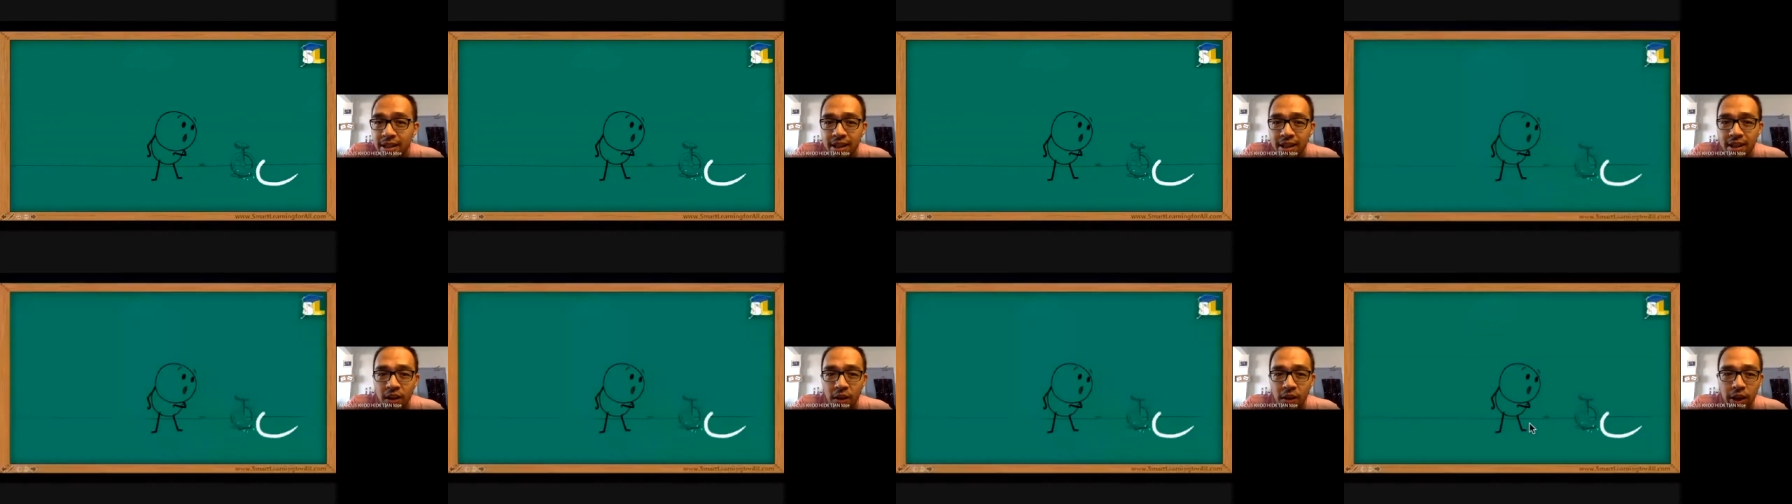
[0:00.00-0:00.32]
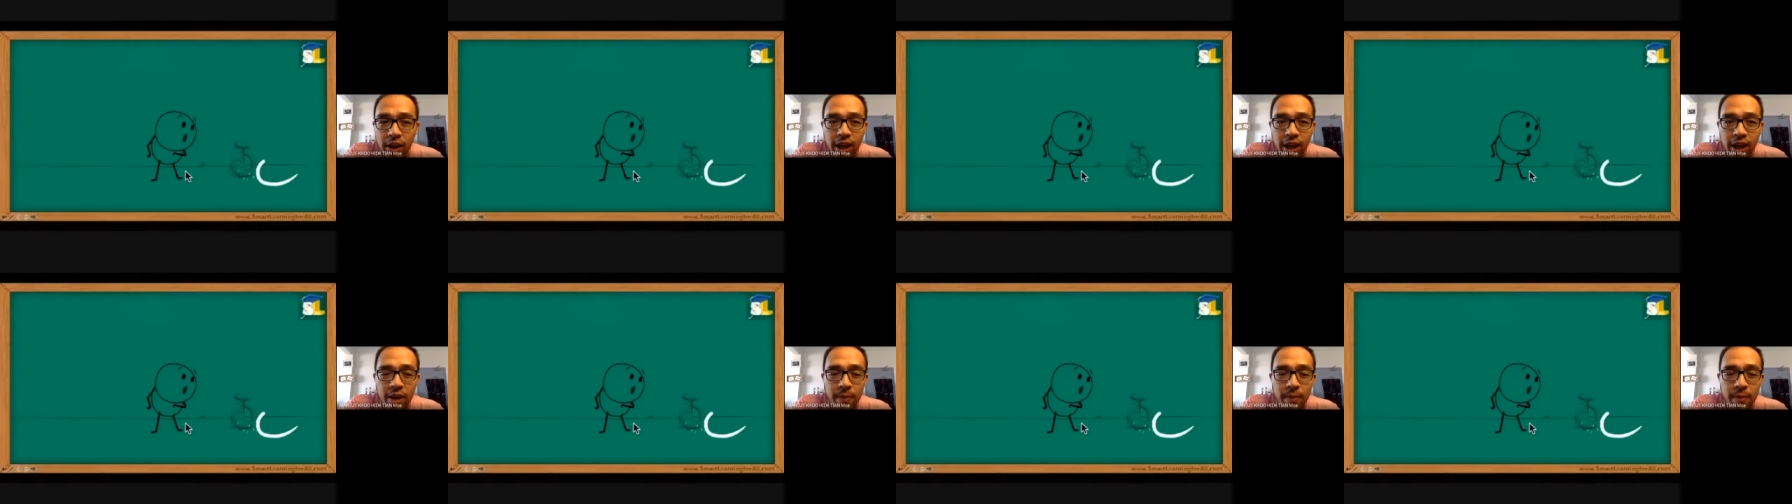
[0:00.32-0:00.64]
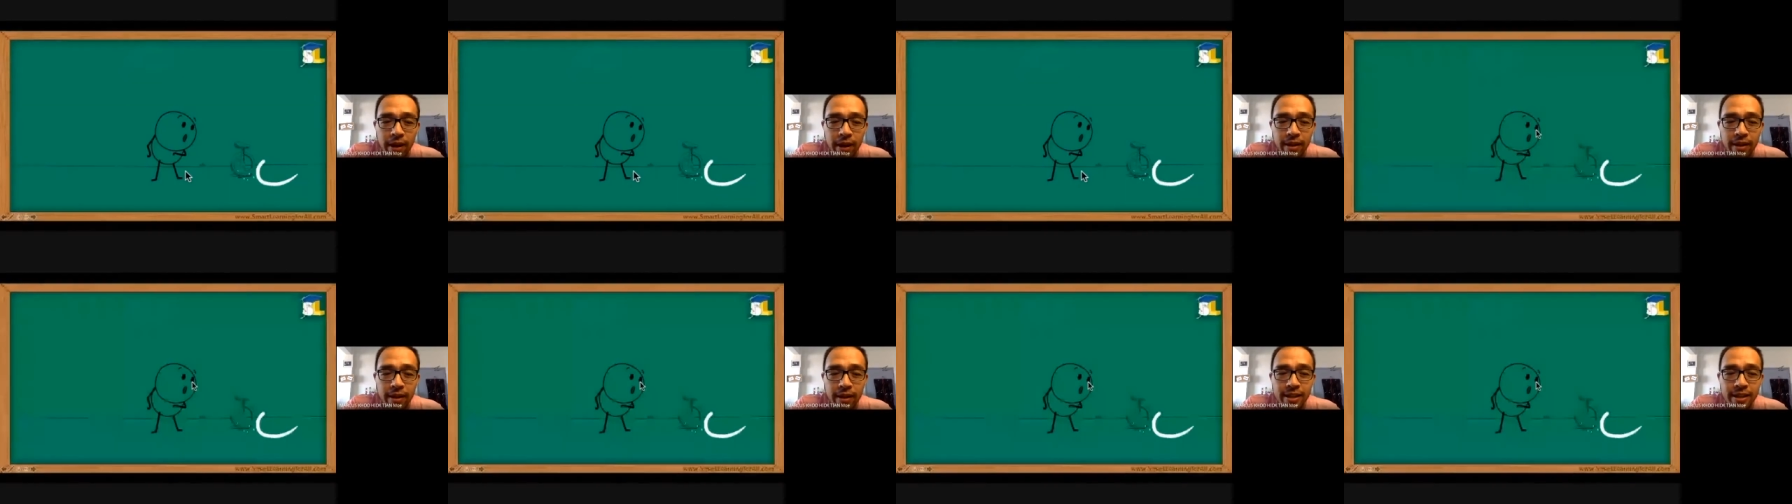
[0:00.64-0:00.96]
Okay, never
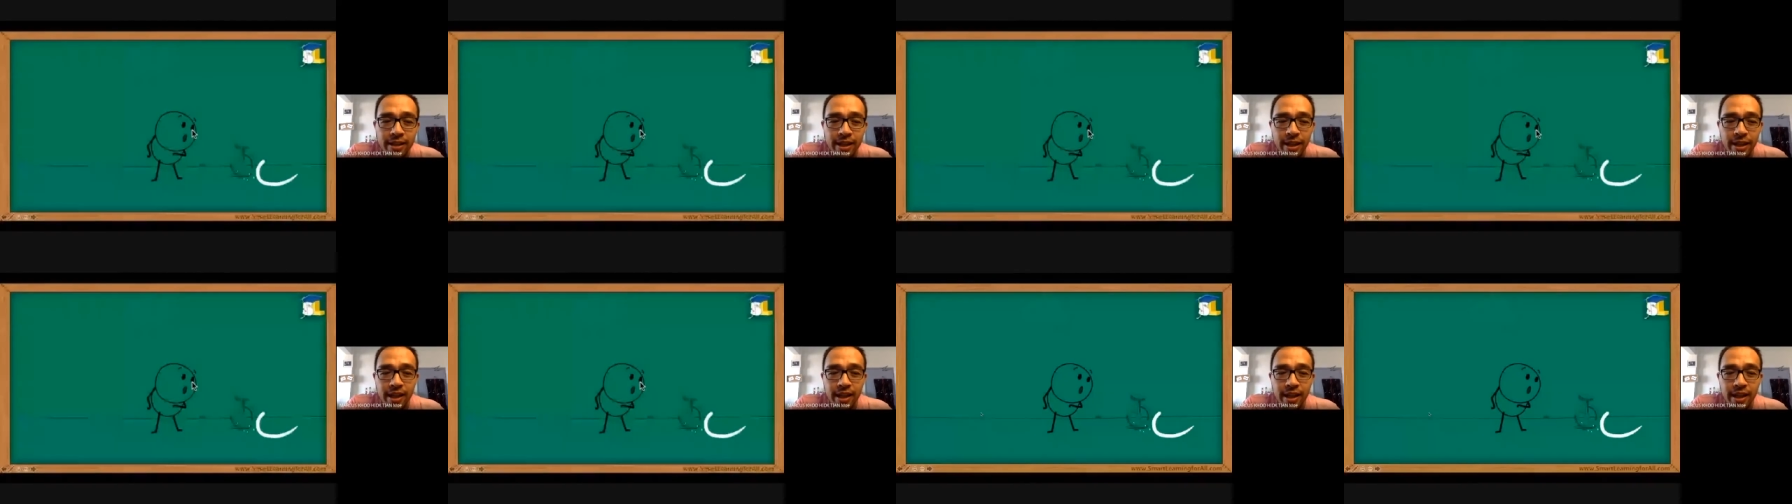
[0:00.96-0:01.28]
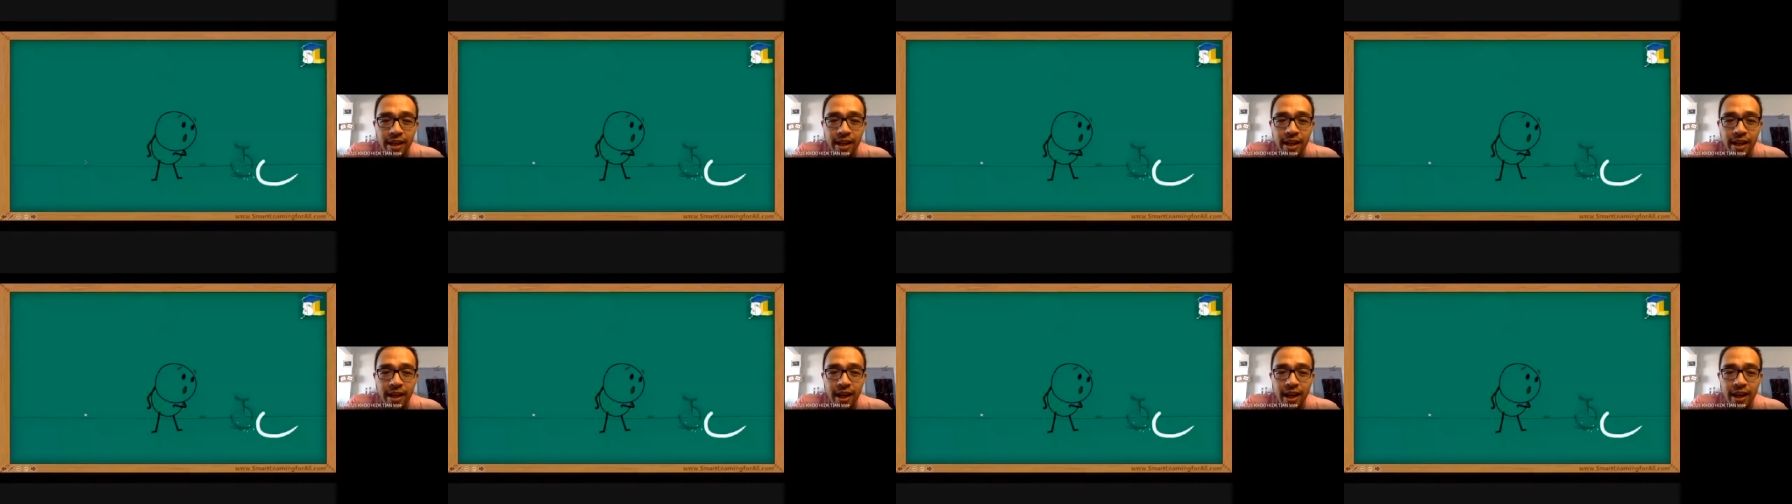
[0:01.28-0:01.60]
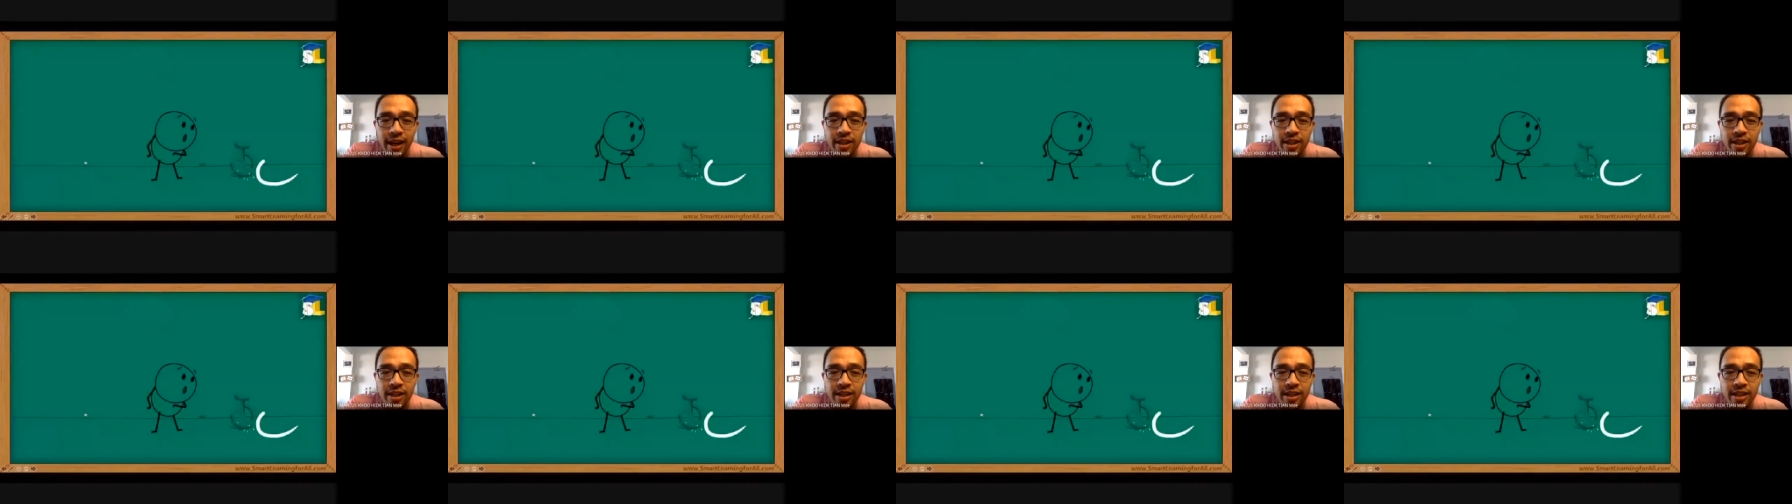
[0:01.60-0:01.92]
mind. I
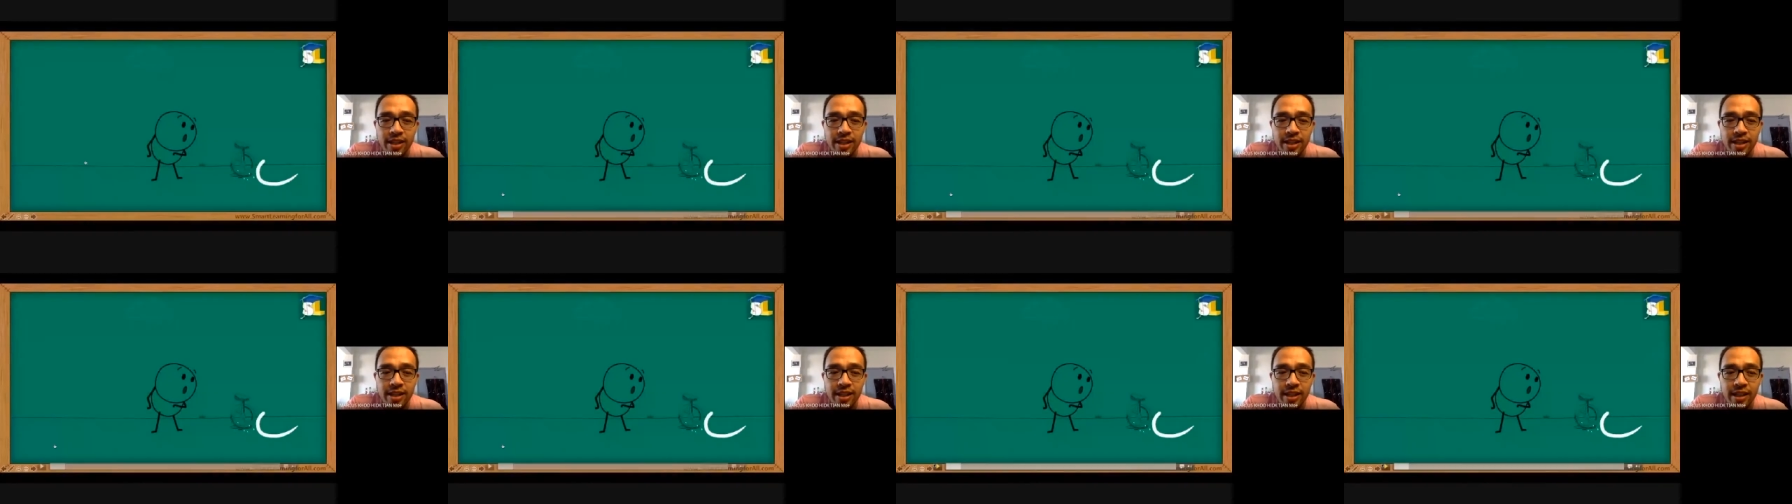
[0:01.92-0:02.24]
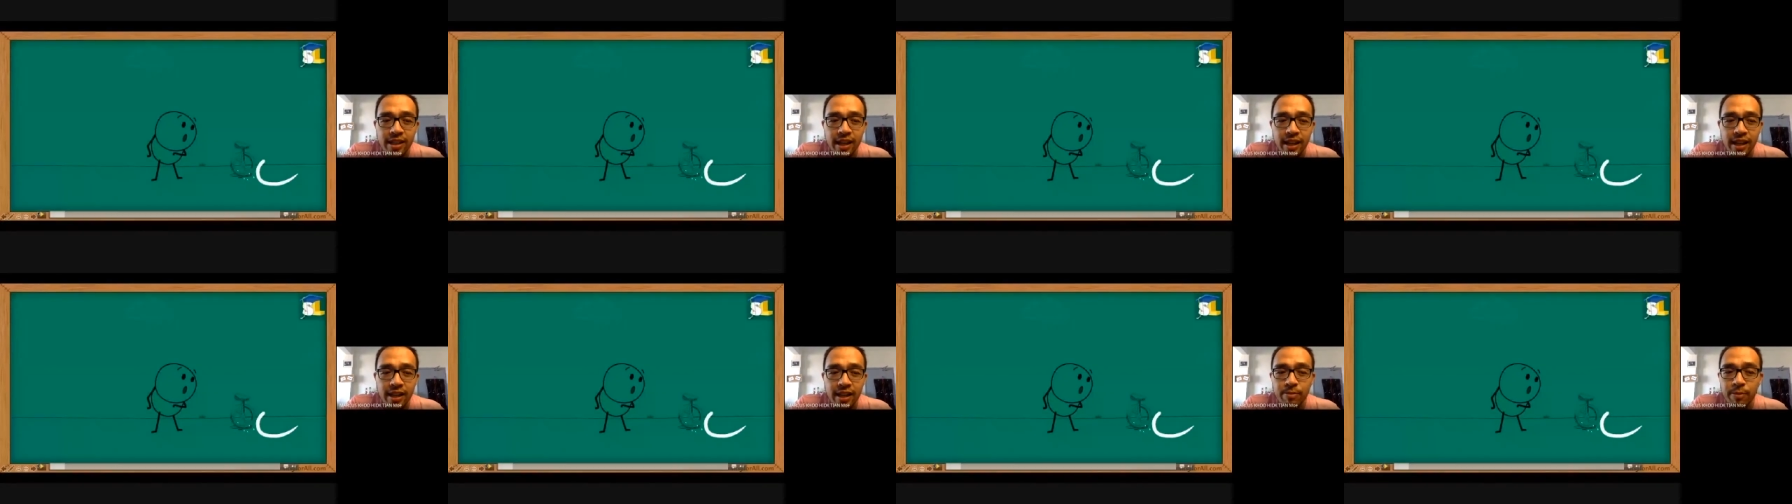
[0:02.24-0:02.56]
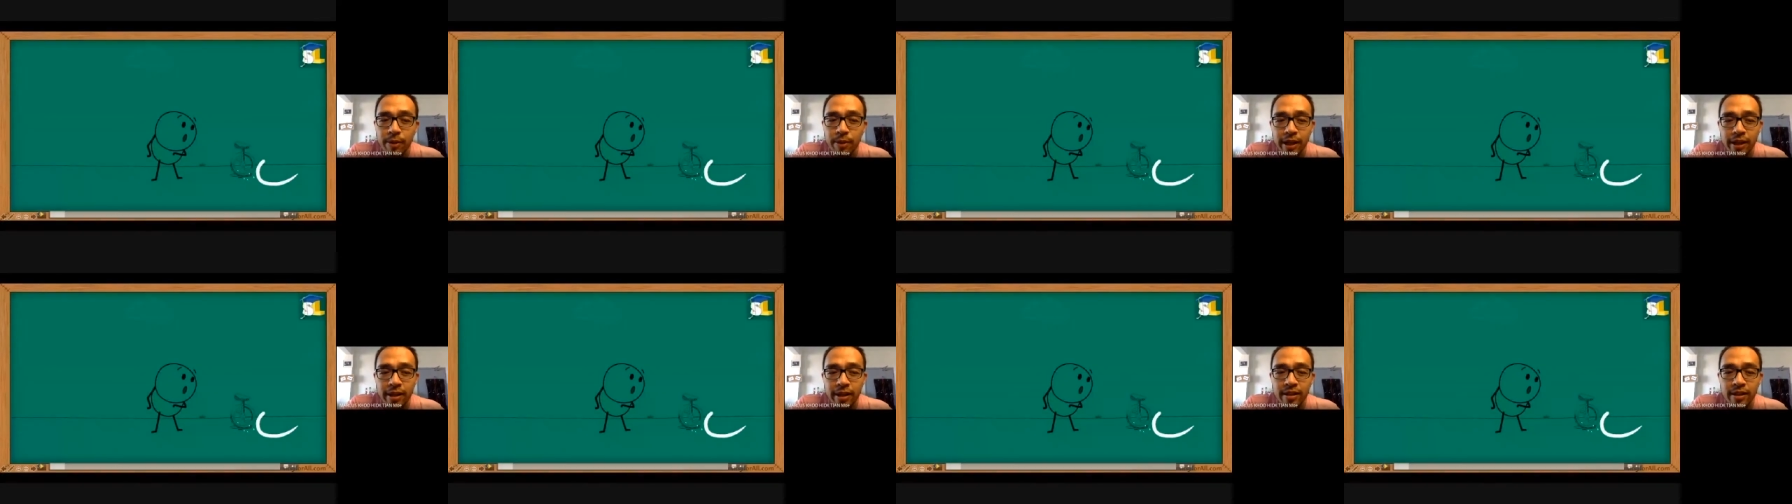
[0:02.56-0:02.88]
shall just
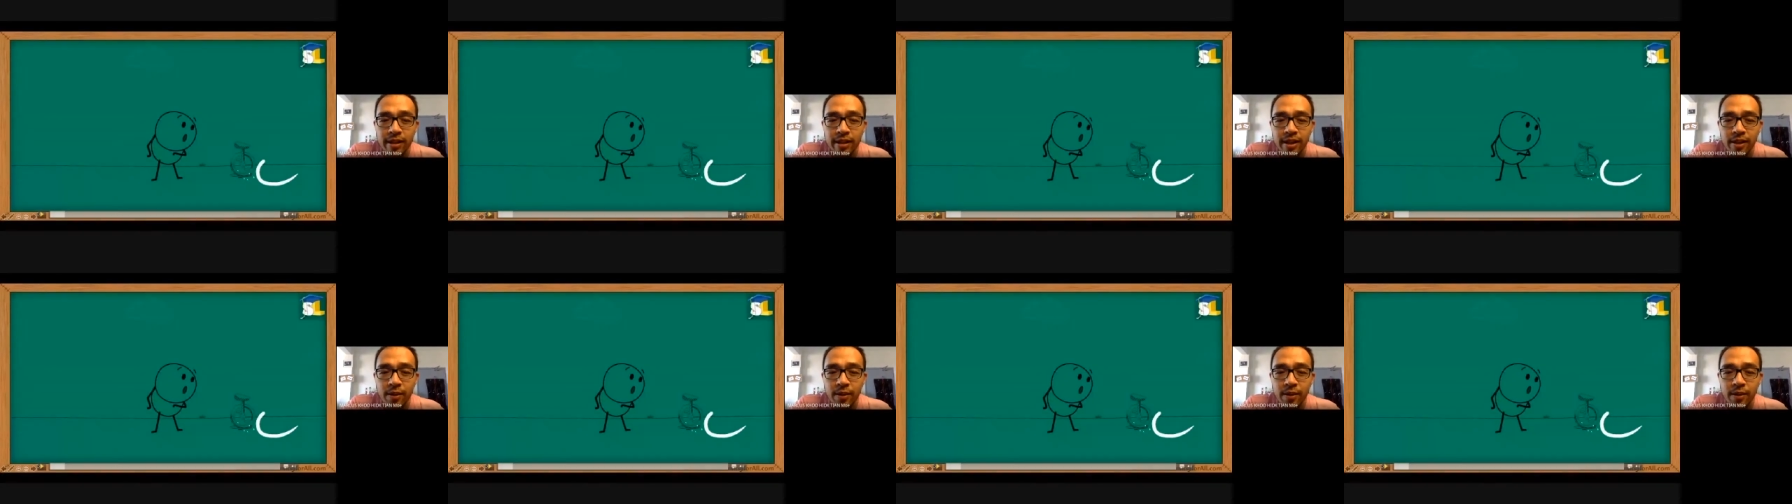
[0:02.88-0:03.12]
explain what's